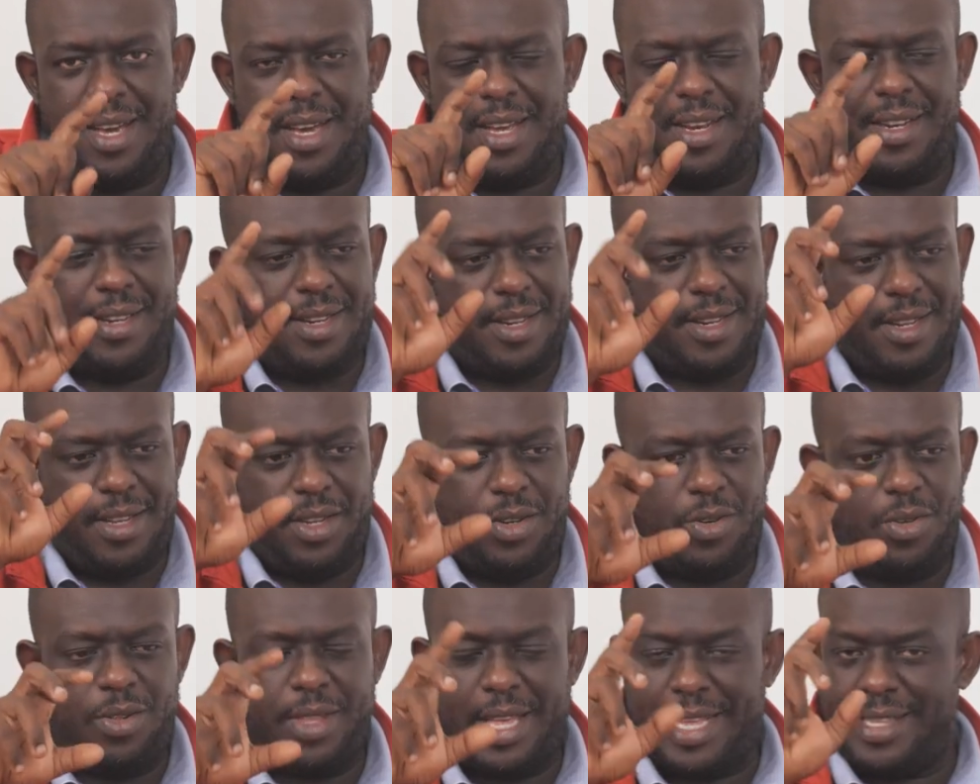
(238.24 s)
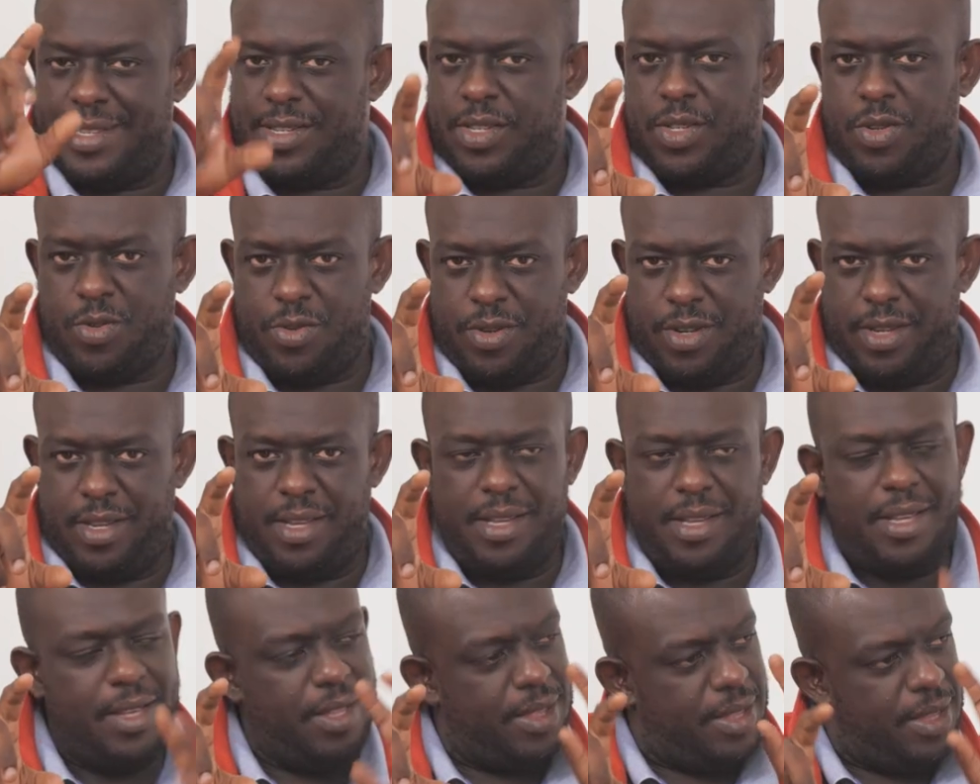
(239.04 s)
And you know that
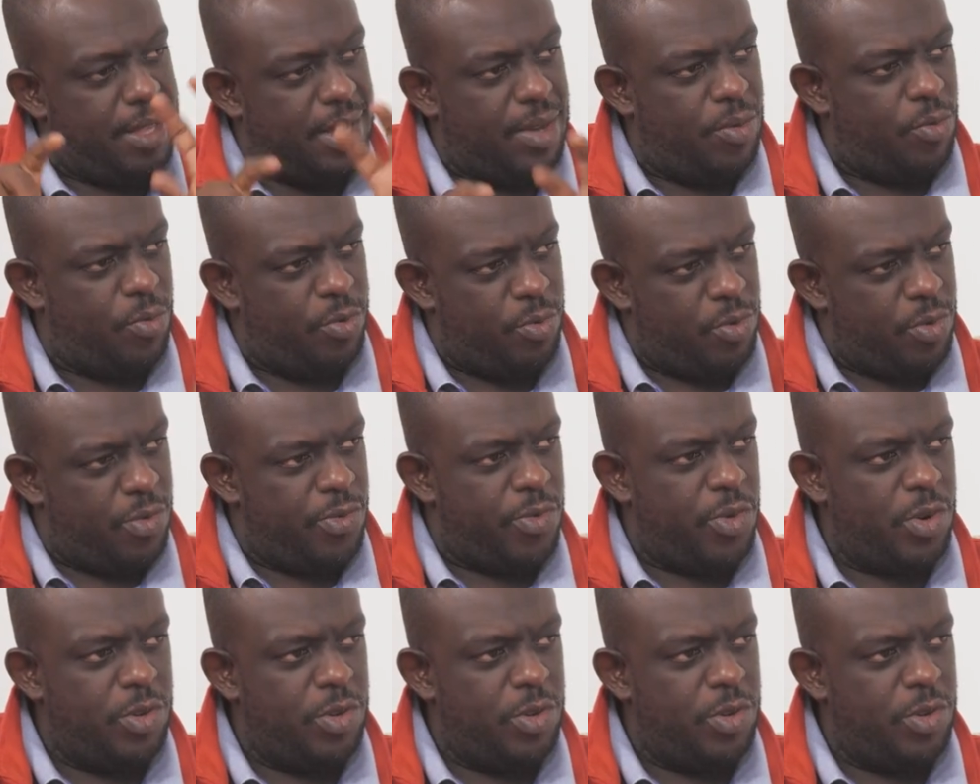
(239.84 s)
story, we were